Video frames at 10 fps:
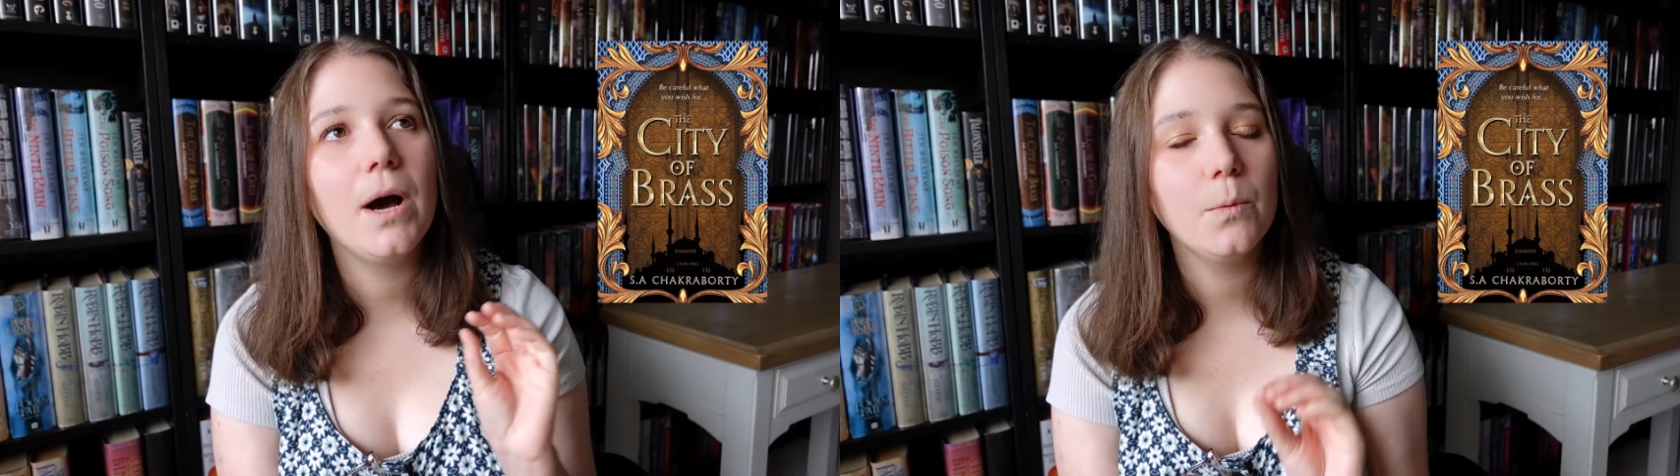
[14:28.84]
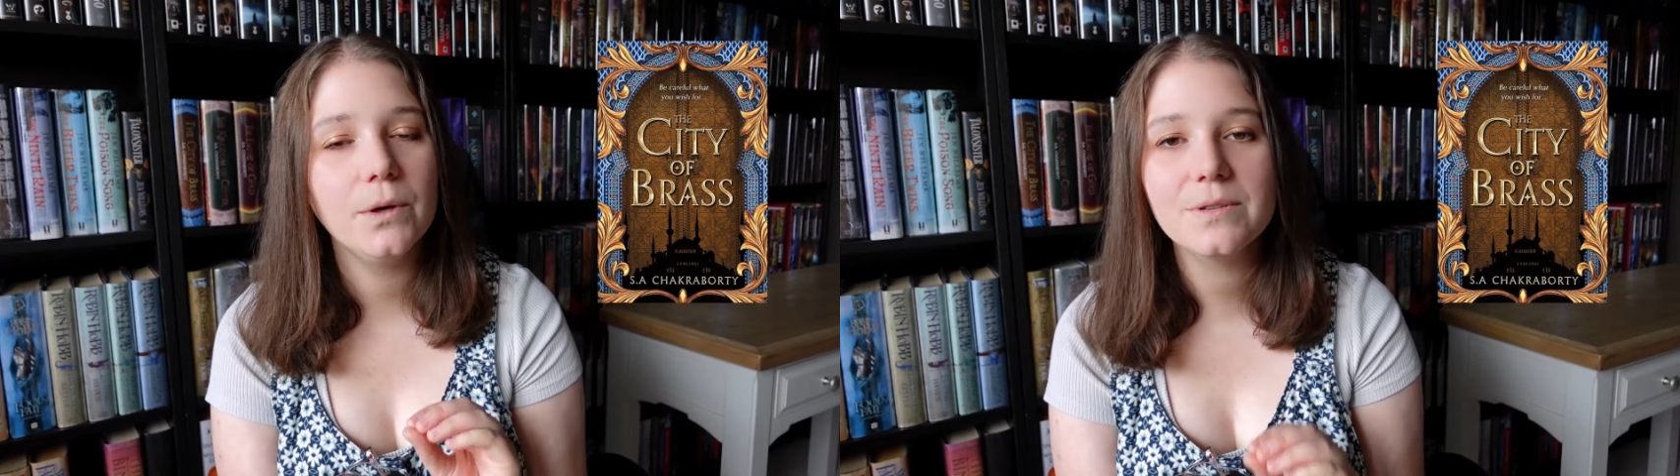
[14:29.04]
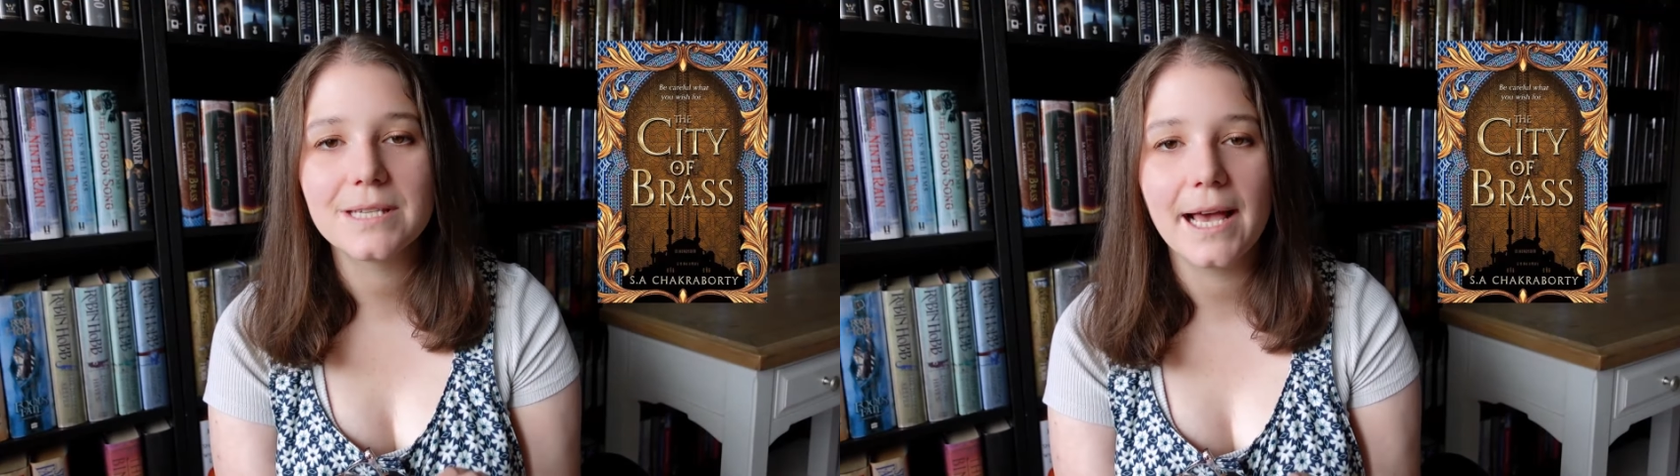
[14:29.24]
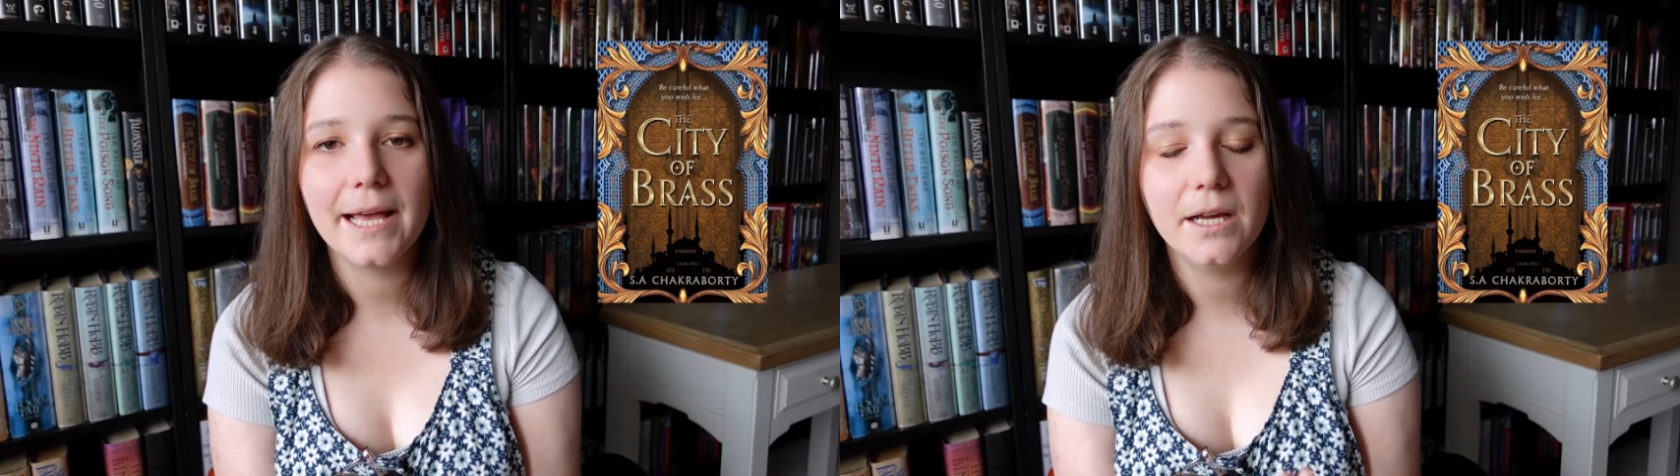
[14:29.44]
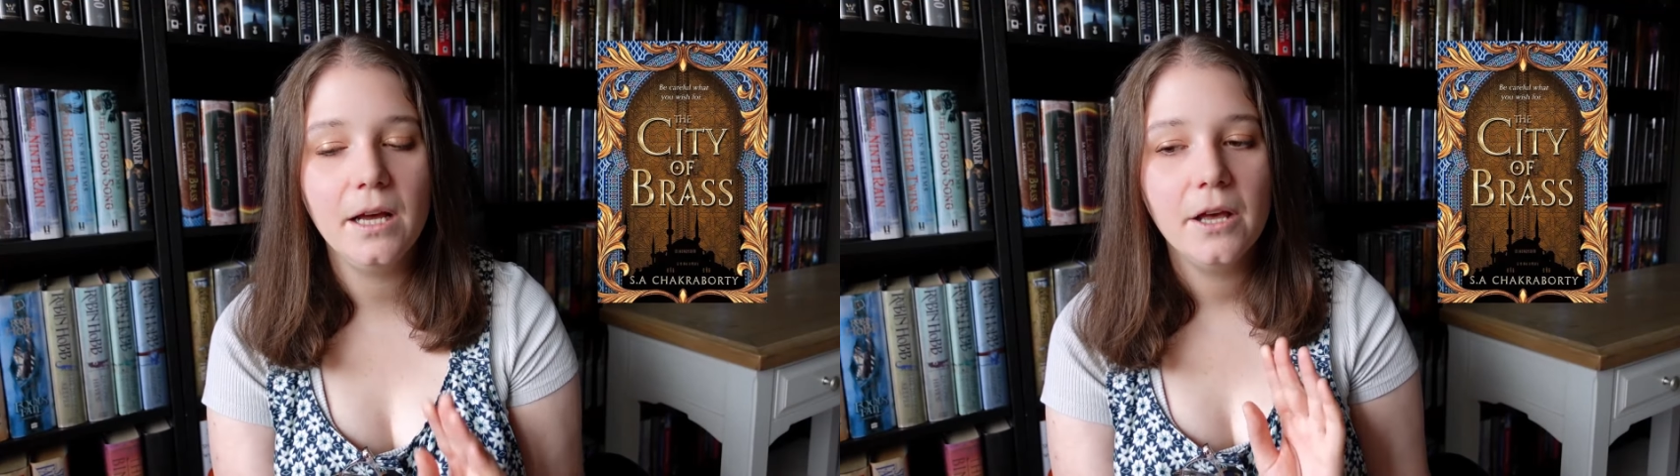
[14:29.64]
I will
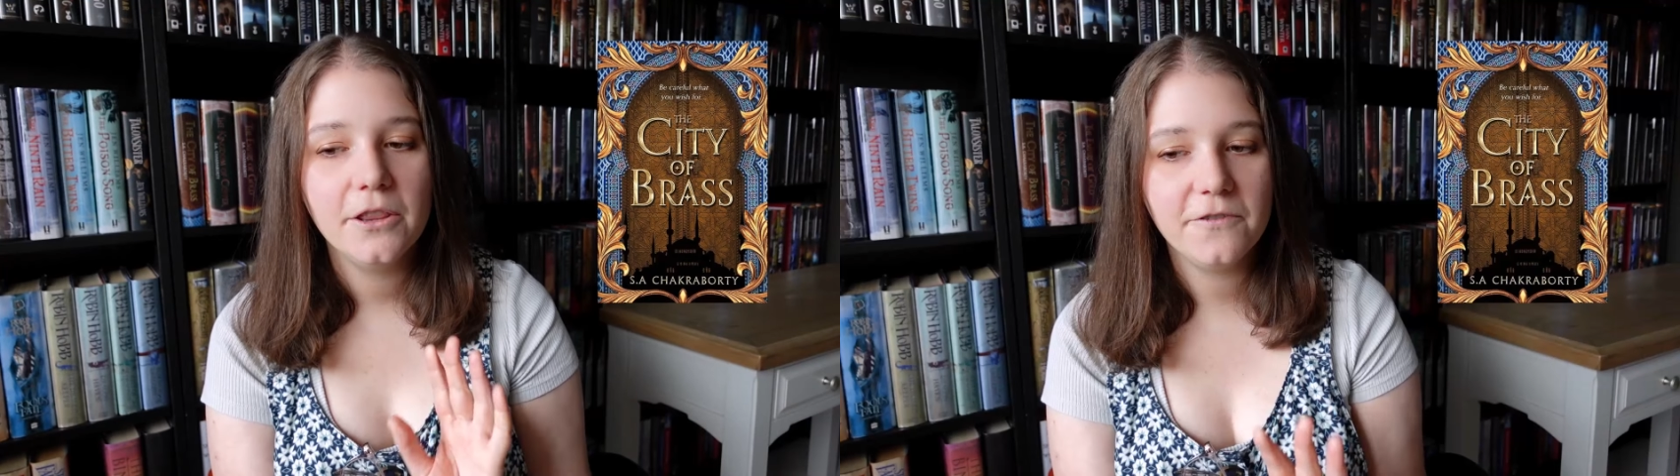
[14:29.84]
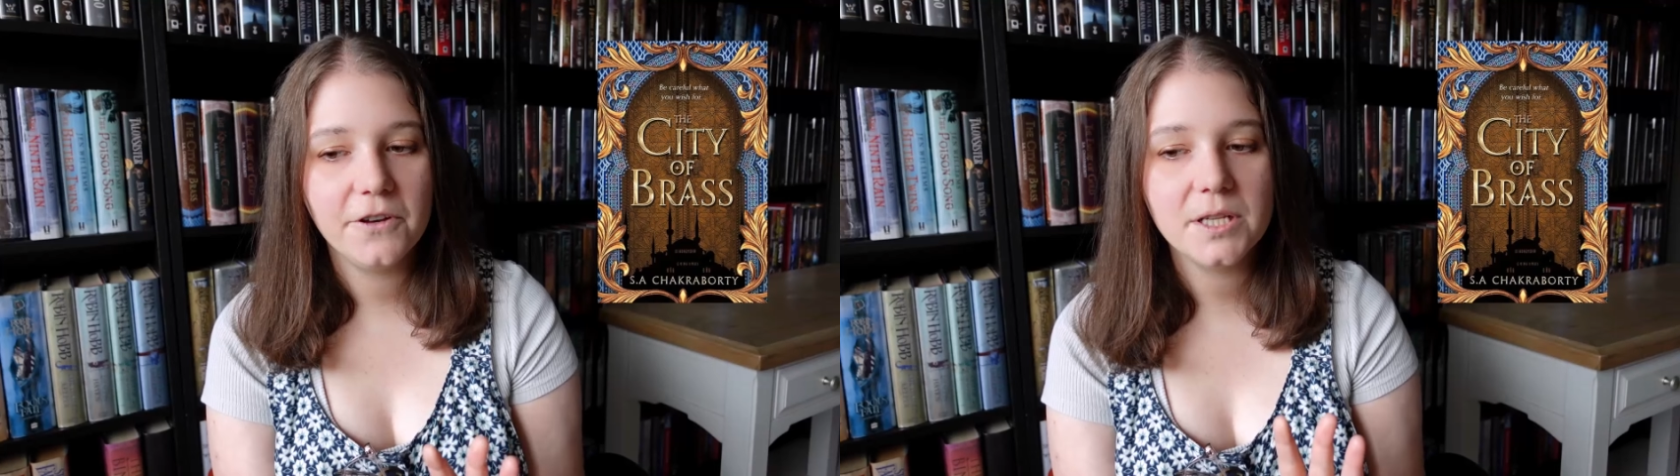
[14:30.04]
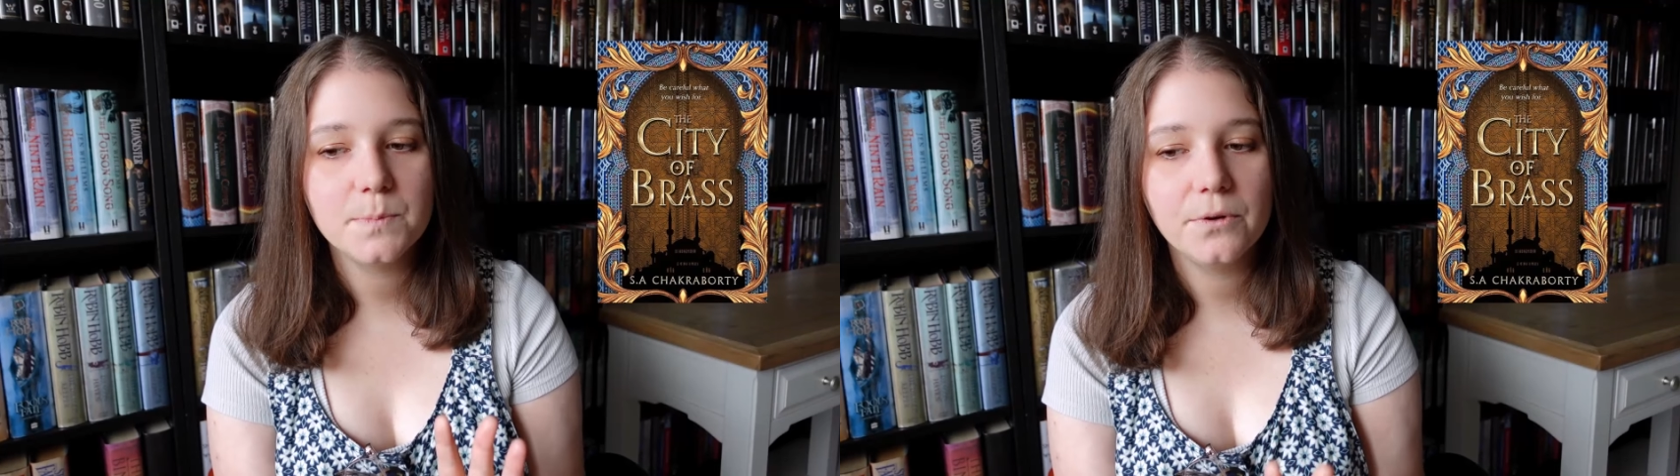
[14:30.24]
say the first